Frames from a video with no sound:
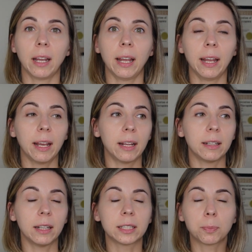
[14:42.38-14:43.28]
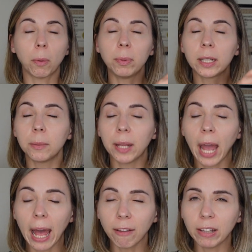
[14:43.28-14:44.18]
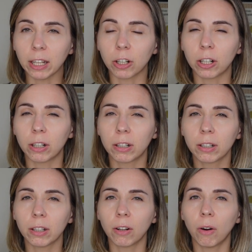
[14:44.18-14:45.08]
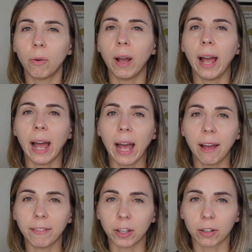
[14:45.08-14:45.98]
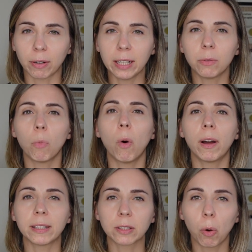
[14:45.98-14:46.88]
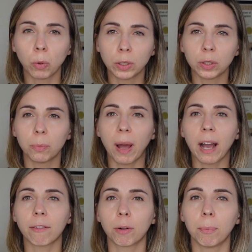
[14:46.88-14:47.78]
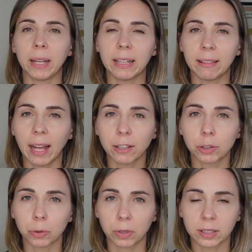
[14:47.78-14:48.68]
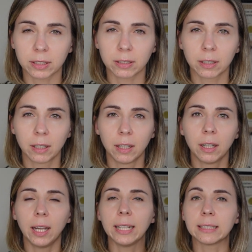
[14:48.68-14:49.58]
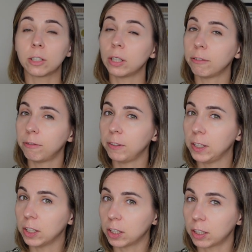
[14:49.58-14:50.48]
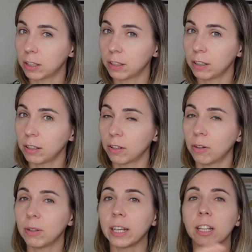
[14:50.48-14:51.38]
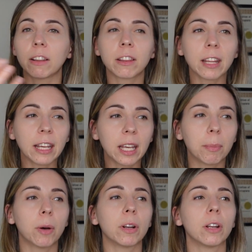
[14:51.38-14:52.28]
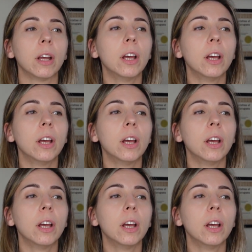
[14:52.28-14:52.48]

And it's probably going to be heavier, you know, heavier, right? What is holding you back from making that choice? Is there a fear, you know, like think about it.